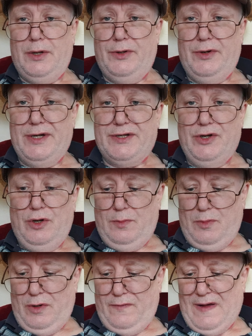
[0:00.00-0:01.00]
there is no
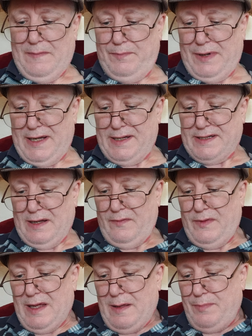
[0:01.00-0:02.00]
more vampires
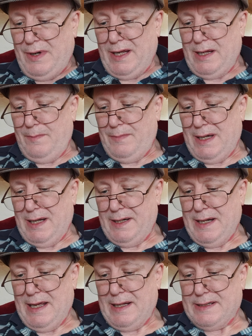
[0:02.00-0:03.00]
out there biting my
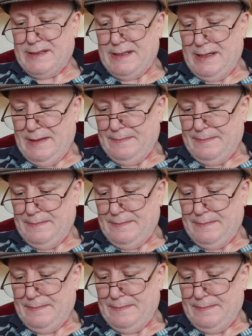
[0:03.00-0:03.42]
necks